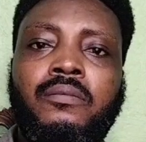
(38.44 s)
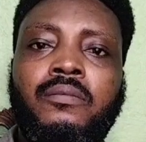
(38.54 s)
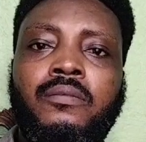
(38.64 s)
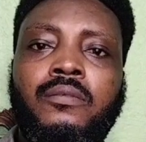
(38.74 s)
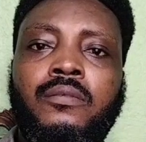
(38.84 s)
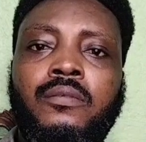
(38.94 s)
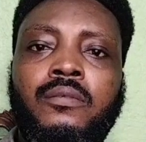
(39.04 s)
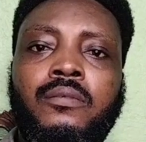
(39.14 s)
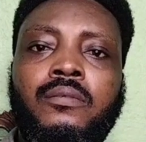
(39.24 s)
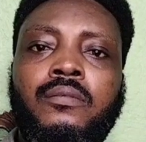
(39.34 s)

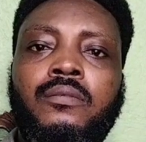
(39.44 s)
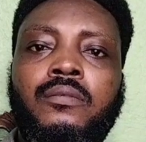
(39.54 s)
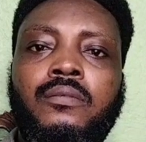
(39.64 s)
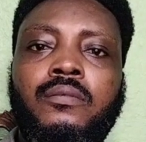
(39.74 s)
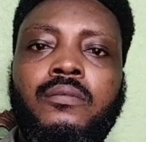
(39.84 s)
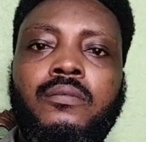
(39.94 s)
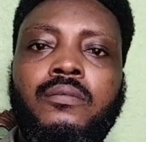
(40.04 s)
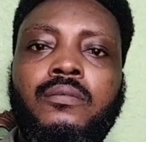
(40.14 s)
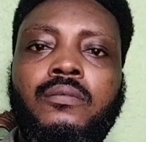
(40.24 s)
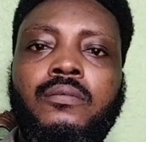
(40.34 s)

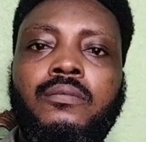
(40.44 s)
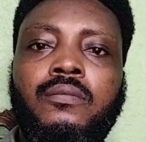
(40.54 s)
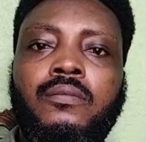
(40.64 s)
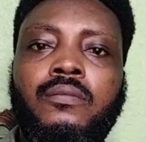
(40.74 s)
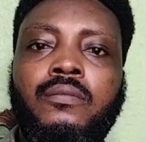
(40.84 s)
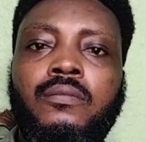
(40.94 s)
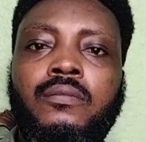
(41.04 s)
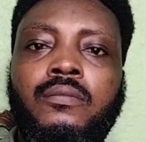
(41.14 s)
No one is speaking in this clip.